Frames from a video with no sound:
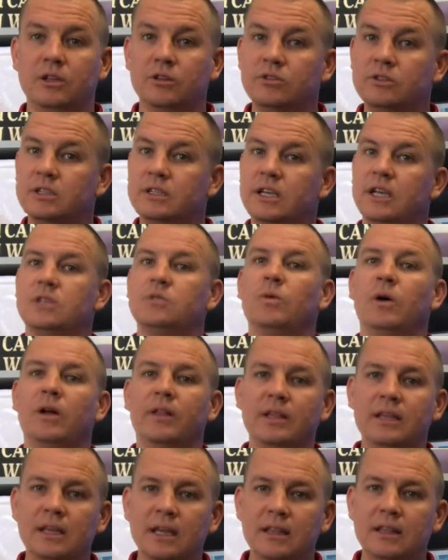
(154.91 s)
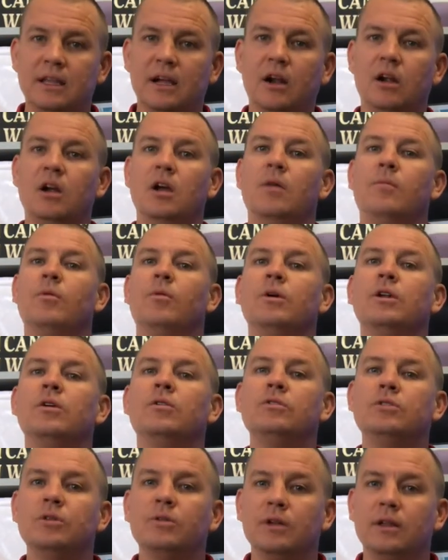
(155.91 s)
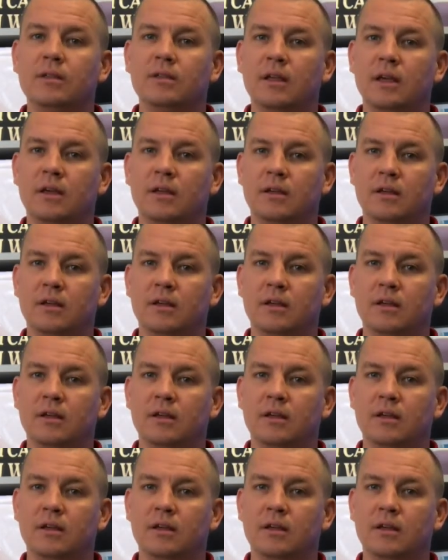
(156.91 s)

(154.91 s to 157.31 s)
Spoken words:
It usually takes a while to get there, but we don't do anything.